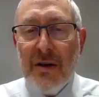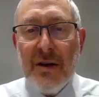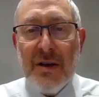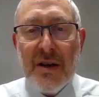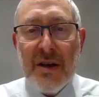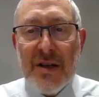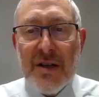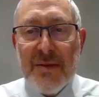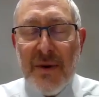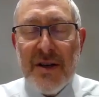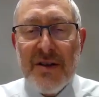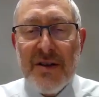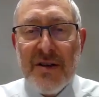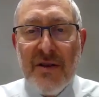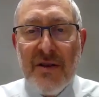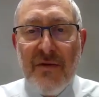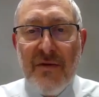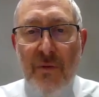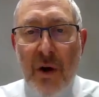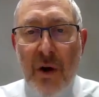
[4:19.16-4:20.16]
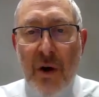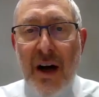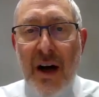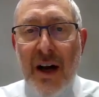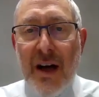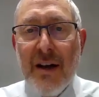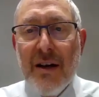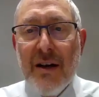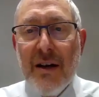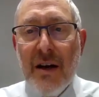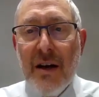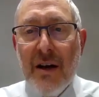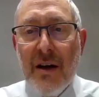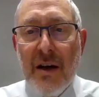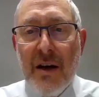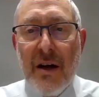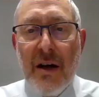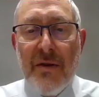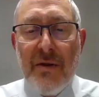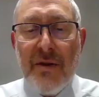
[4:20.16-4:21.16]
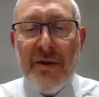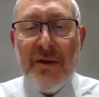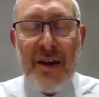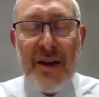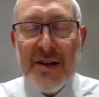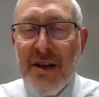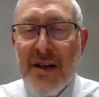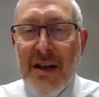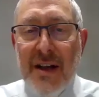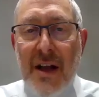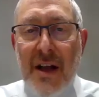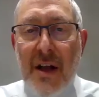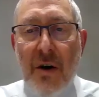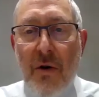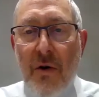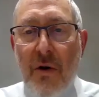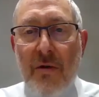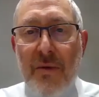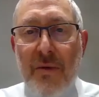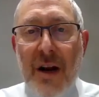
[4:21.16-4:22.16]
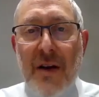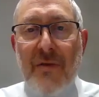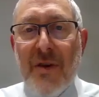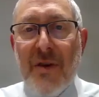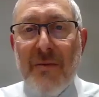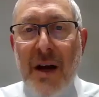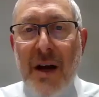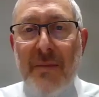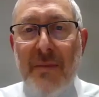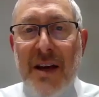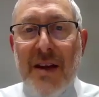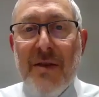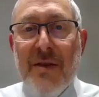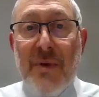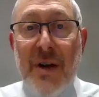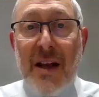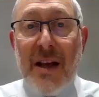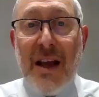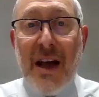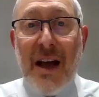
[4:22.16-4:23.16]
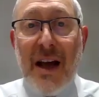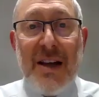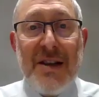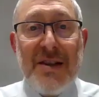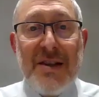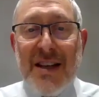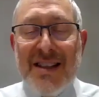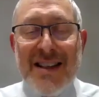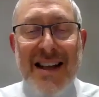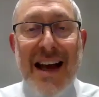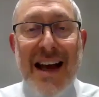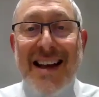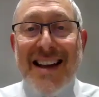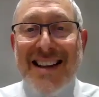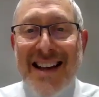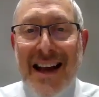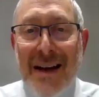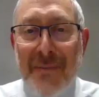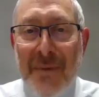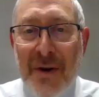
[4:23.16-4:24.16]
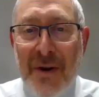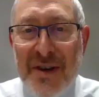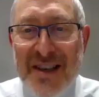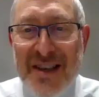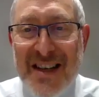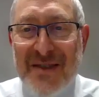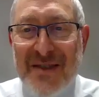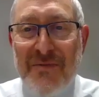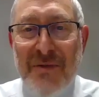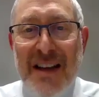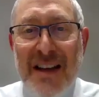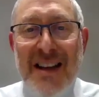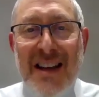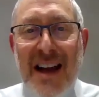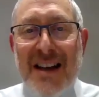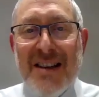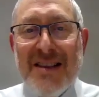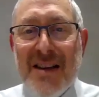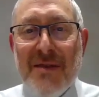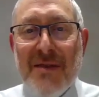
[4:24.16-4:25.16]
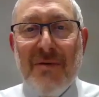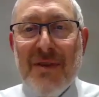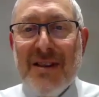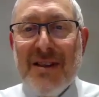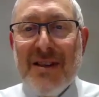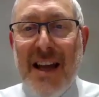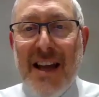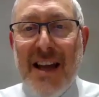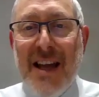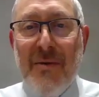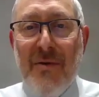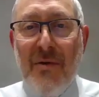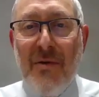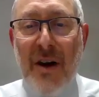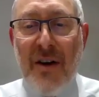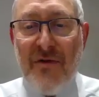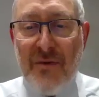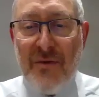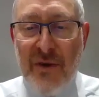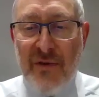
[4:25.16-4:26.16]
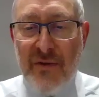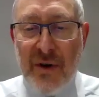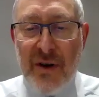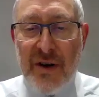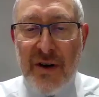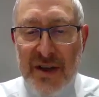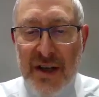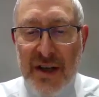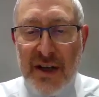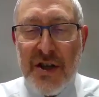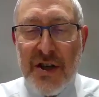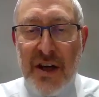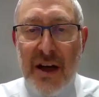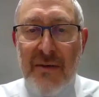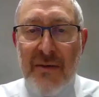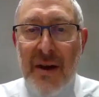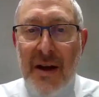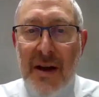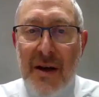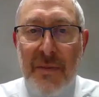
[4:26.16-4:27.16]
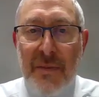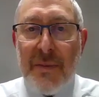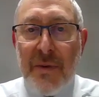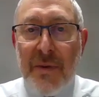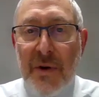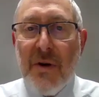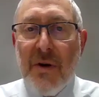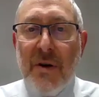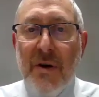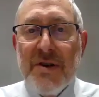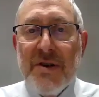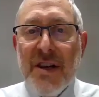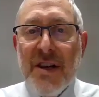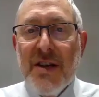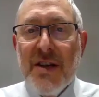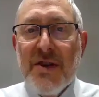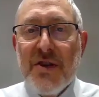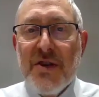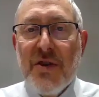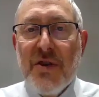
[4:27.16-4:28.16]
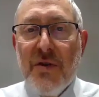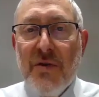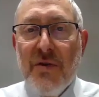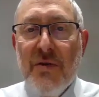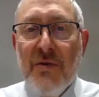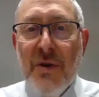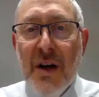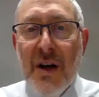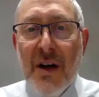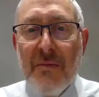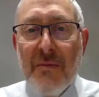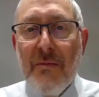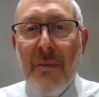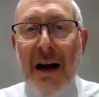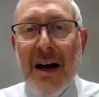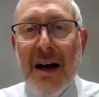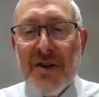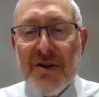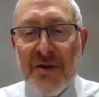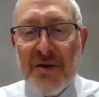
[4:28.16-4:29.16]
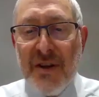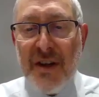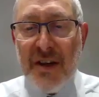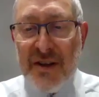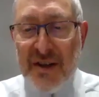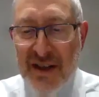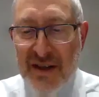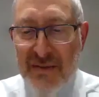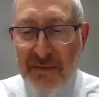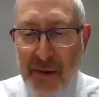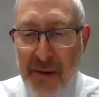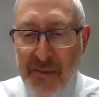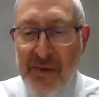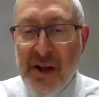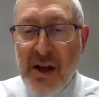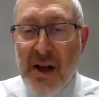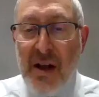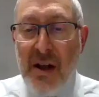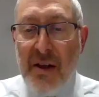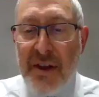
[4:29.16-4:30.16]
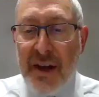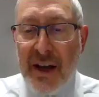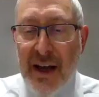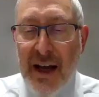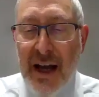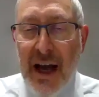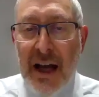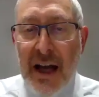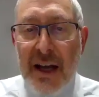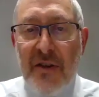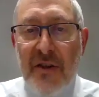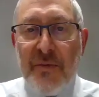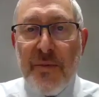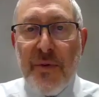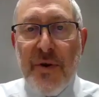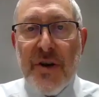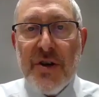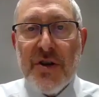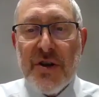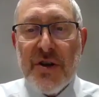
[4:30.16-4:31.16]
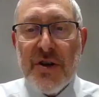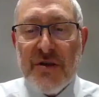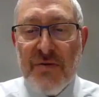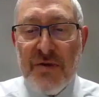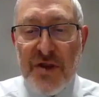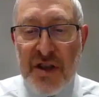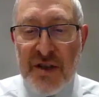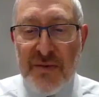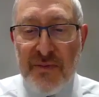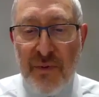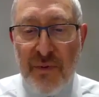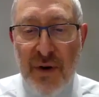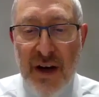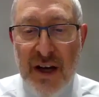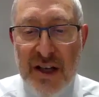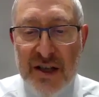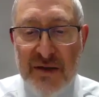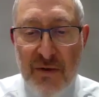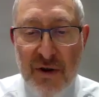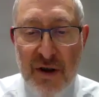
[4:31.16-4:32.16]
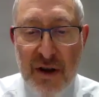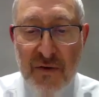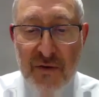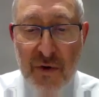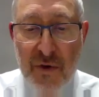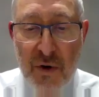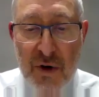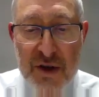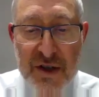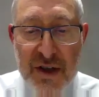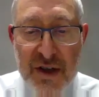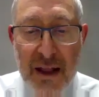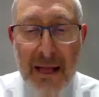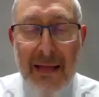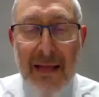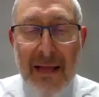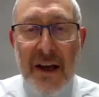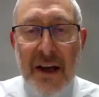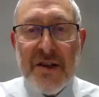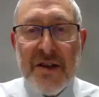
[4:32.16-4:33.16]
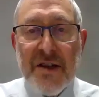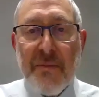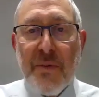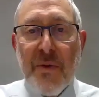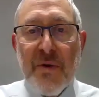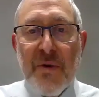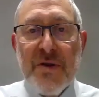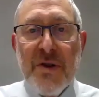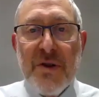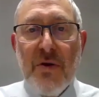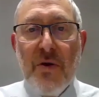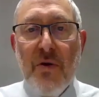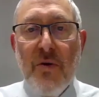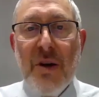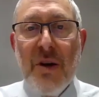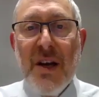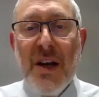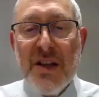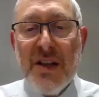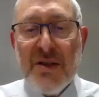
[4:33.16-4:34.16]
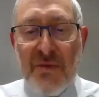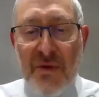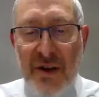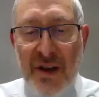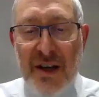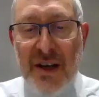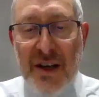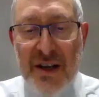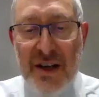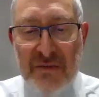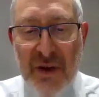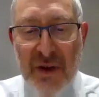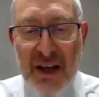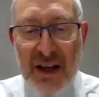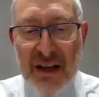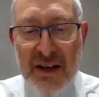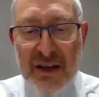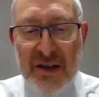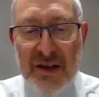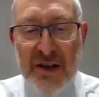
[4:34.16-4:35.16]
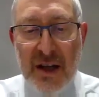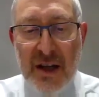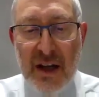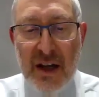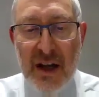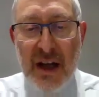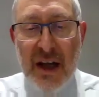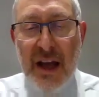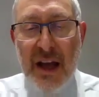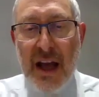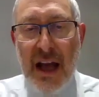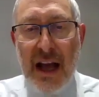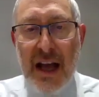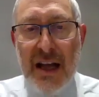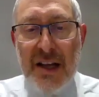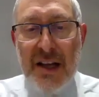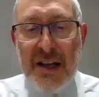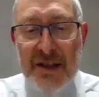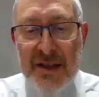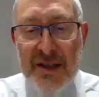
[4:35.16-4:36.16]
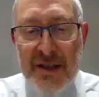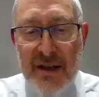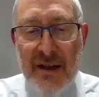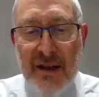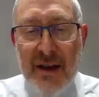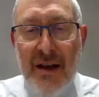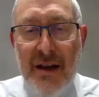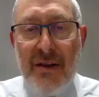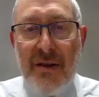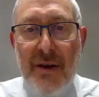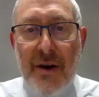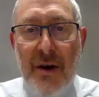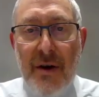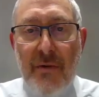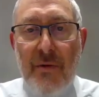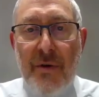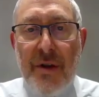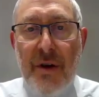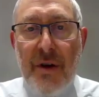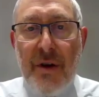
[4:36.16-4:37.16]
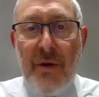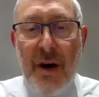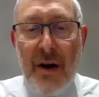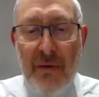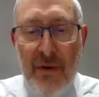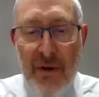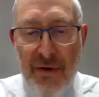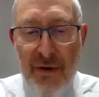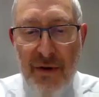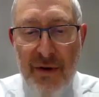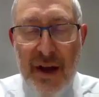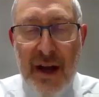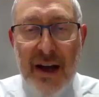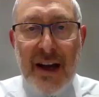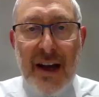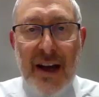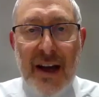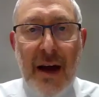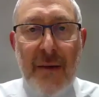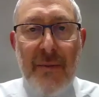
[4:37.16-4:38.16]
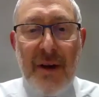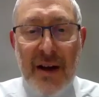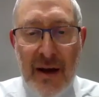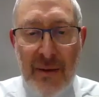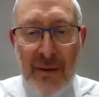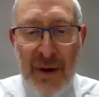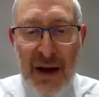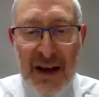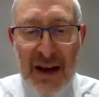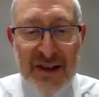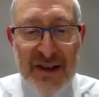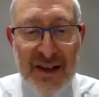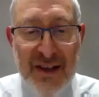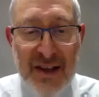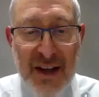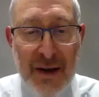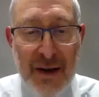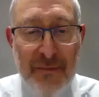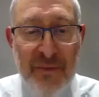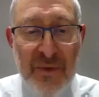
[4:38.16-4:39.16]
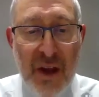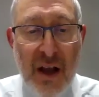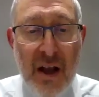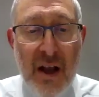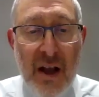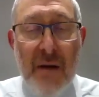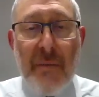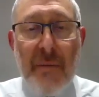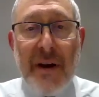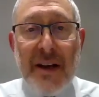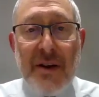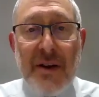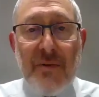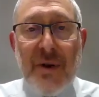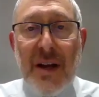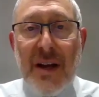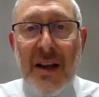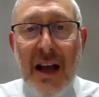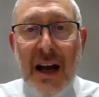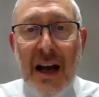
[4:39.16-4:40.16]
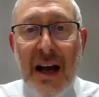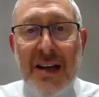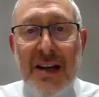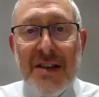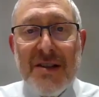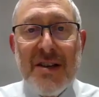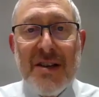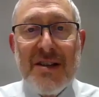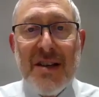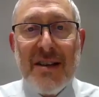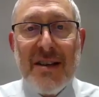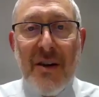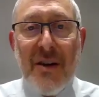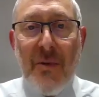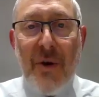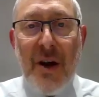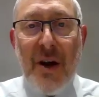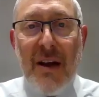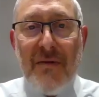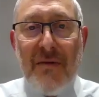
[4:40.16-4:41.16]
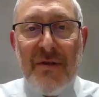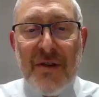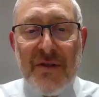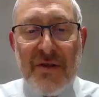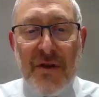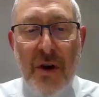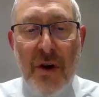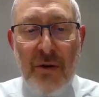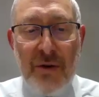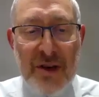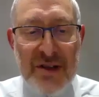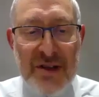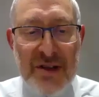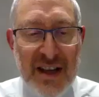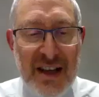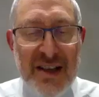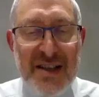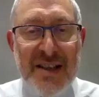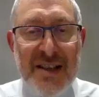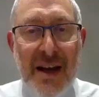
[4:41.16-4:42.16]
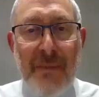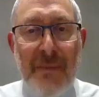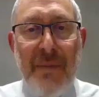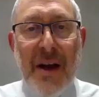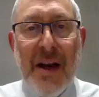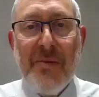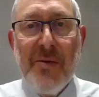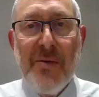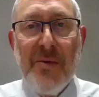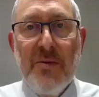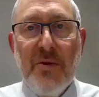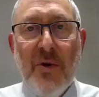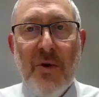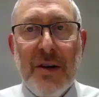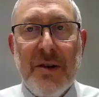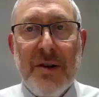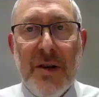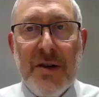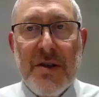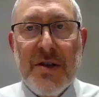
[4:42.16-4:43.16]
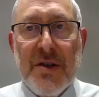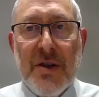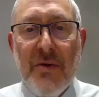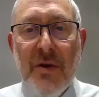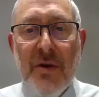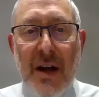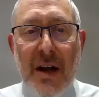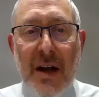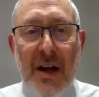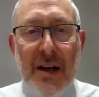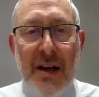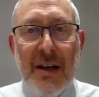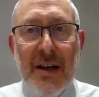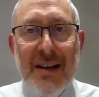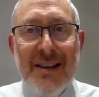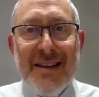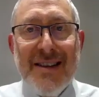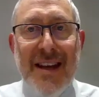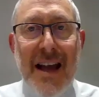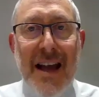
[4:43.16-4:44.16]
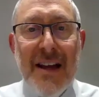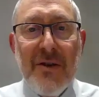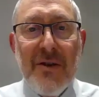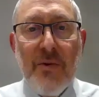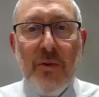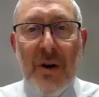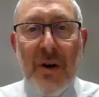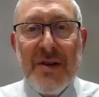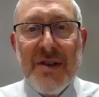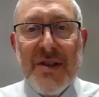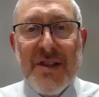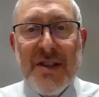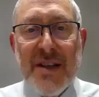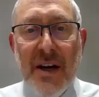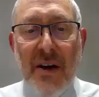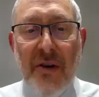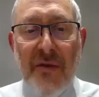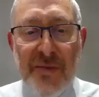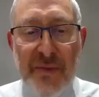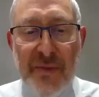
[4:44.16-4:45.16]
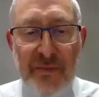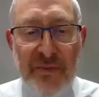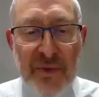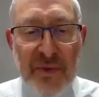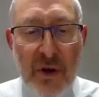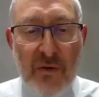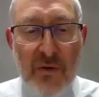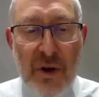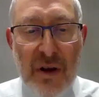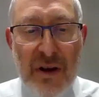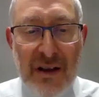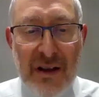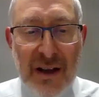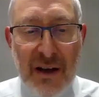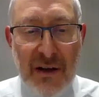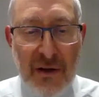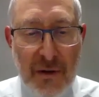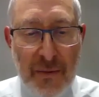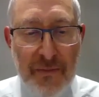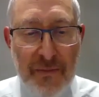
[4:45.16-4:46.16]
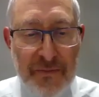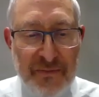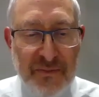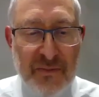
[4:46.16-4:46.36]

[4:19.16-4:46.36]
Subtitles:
expensive wine, other things, or whatever it might be, he realized, not because he realized it will take him away from Avodas Hashem, but because he's too miserly to spend. The kind of precious, which is praiseworthy, of course, is a person who is within his means. He has the wherewithal, the economic capacity, but he realizes that the way of the Torah is histapek mumuat, is to content oneself with little.